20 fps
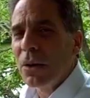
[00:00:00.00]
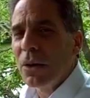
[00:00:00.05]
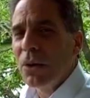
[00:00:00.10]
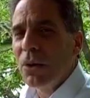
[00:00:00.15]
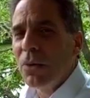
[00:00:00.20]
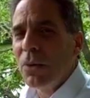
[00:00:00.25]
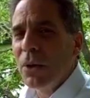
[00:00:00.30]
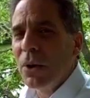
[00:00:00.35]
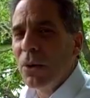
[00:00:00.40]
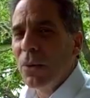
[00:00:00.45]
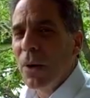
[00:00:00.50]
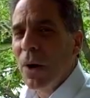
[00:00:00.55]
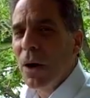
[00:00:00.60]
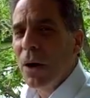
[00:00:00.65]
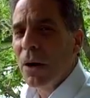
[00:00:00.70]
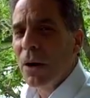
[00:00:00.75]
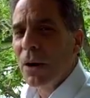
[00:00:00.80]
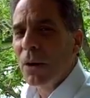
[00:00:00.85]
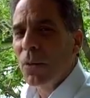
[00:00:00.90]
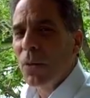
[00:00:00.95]
who you
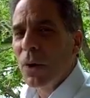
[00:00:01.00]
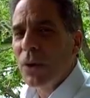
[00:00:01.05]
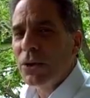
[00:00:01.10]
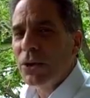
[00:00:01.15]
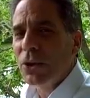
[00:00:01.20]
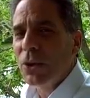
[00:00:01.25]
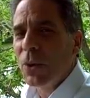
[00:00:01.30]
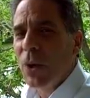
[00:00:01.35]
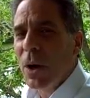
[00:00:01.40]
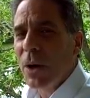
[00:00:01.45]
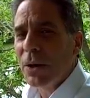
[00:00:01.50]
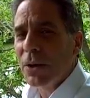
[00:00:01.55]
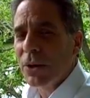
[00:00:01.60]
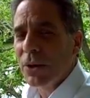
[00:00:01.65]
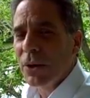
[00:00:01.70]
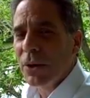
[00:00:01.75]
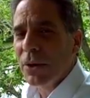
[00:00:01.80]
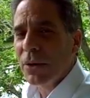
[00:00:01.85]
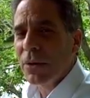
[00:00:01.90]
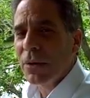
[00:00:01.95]
are and what you are
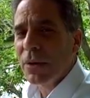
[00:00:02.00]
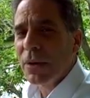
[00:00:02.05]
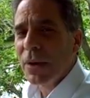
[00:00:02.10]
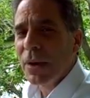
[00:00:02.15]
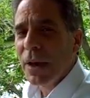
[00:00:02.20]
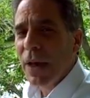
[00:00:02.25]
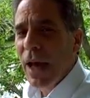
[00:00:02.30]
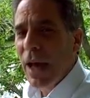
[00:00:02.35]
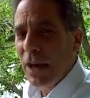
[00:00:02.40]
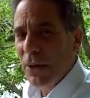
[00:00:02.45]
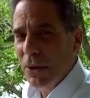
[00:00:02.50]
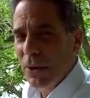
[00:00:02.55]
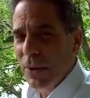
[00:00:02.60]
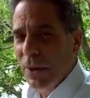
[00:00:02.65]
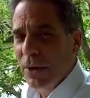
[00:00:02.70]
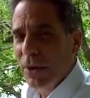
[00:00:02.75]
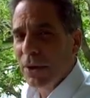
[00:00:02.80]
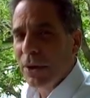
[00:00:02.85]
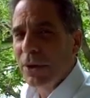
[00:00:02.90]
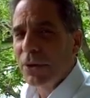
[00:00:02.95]
to do, how
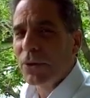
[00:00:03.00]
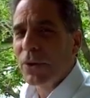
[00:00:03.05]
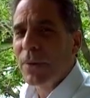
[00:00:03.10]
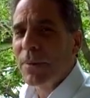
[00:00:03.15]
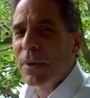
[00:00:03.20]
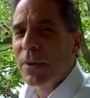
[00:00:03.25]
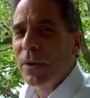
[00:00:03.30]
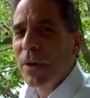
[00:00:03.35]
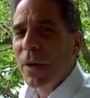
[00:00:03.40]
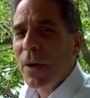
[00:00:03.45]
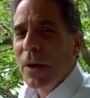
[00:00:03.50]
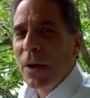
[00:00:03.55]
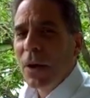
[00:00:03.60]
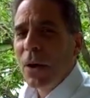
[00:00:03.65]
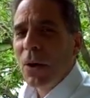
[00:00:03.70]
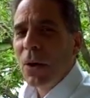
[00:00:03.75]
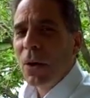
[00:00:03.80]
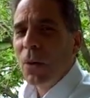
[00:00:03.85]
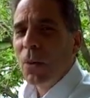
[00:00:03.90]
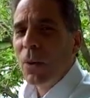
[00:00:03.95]
you are to contribute.
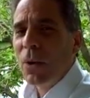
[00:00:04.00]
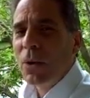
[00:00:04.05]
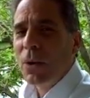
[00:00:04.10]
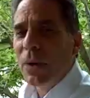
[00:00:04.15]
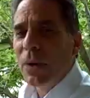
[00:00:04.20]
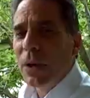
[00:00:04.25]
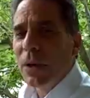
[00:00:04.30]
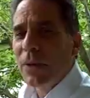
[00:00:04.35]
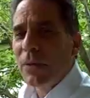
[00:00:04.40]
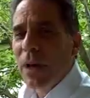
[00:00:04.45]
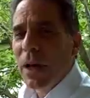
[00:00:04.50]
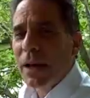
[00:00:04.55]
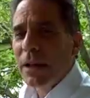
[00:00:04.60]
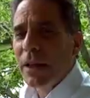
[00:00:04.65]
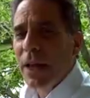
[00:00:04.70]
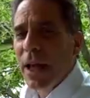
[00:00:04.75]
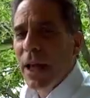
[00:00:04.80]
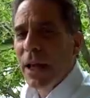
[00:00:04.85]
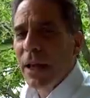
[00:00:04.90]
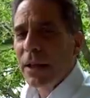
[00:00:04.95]
When you live like
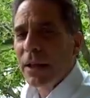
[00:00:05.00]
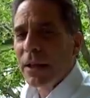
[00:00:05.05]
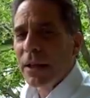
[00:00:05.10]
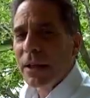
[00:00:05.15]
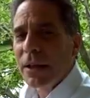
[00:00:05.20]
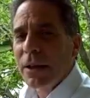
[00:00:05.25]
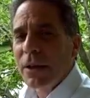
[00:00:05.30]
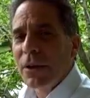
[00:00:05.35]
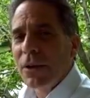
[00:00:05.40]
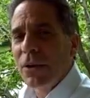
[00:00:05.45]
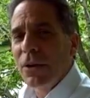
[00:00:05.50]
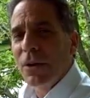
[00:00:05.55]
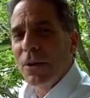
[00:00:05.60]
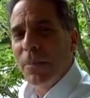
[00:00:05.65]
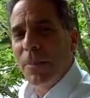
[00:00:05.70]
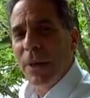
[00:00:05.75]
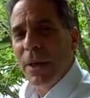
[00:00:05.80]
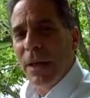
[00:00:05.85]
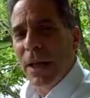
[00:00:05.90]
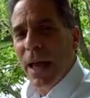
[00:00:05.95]
that,
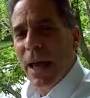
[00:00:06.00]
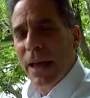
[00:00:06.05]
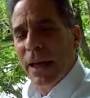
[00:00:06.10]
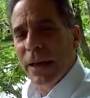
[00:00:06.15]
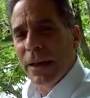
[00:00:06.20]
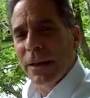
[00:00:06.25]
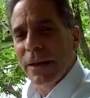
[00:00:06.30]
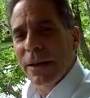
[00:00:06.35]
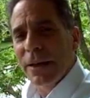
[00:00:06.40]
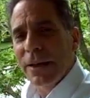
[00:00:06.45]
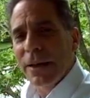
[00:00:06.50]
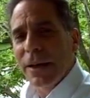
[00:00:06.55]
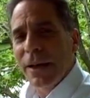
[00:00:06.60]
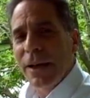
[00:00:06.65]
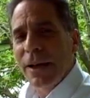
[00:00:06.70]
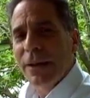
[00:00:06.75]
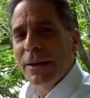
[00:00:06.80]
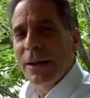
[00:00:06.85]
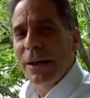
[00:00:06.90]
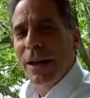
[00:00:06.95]
you'll be like
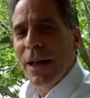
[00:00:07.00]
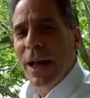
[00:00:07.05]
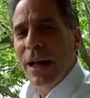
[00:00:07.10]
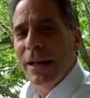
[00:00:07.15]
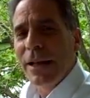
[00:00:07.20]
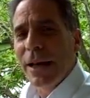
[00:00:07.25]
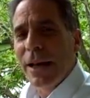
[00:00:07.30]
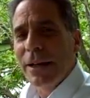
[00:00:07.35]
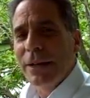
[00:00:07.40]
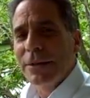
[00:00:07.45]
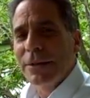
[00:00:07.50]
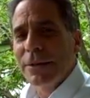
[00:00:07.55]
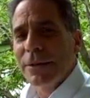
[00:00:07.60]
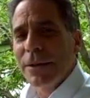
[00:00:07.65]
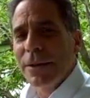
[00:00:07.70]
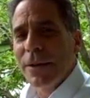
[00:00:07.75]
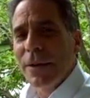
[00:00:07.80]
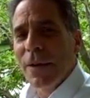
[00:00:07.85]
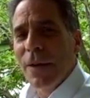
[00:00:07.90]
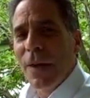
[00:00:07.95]
the lighthouse.
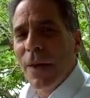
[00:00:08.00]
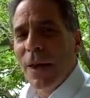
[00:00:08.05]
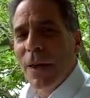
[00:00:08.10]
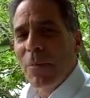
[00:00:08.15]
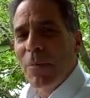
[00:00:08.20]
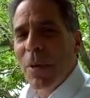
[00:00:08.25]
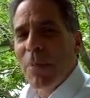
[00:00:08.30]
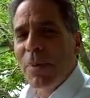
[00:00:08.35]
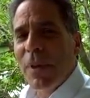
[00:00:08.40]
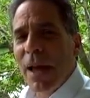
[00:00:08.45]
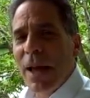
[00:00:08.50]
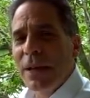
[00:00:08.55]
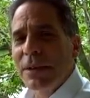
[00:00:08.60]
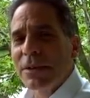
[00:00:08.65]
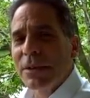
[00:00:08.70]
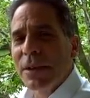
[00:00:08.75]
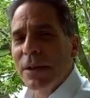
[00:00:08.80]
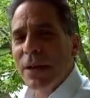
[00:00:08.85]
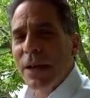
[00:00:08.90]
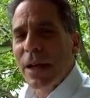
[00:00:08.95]
People
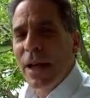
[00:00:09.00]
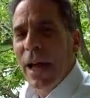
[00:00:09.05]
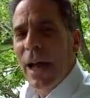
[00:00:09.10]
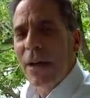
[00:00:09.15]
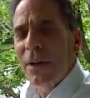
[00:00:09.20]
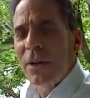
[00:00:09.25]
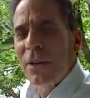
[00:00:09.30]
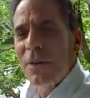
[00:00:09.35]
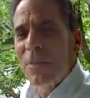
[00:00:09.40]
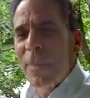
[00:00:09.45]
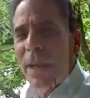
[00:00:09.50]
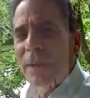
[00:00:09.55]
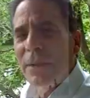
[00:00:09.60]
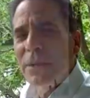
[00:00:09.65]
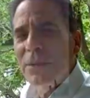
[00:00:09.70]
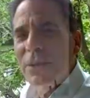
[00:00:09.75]
ask, how can you make